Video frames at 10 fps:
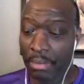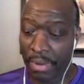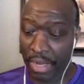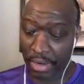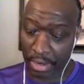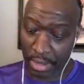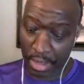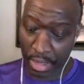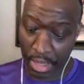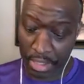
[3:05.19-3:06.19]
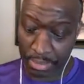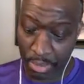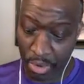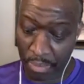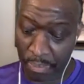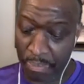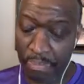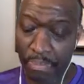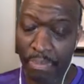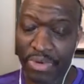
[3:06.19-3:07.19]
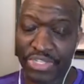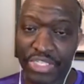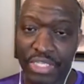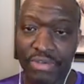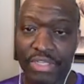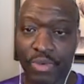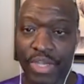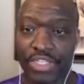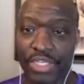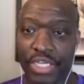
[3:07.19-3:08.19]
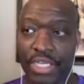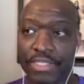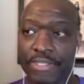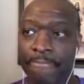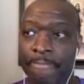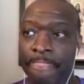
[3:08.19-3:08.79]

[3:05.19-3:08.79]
But a more serious question is,